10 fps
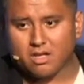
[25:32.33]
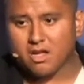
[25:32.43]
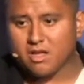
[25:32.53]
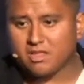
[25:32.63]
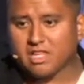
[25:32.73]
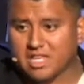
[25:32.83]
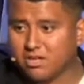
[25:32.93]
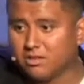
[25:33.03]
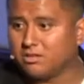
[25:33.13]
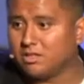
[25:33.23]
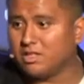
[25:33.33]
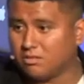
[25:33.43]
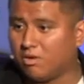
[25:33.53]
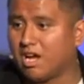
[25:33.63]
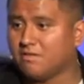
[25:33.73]
They killed his
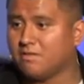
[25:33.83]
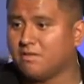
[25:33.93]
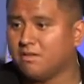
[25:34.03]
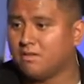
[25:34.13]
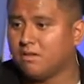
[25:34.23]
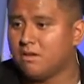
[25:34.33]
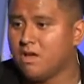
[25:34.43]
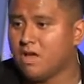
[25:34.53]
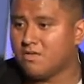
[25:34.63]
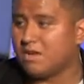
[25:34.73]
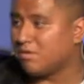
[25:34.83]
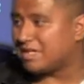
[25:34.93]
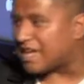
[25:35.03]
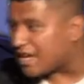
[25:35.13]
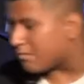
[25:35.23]
wife. Then it was
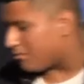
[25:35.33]
him.